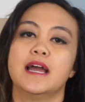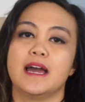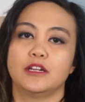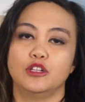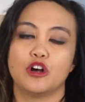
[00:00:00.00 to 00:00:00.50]

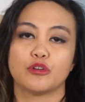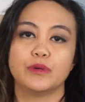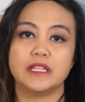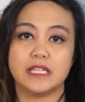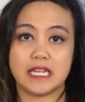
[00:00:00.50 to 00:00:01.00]
And along
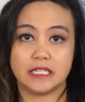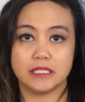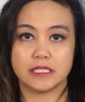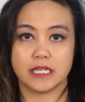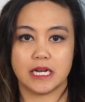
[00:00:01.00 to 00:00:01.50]
with needle
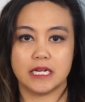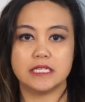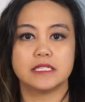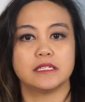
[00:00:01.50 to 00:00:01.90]
size,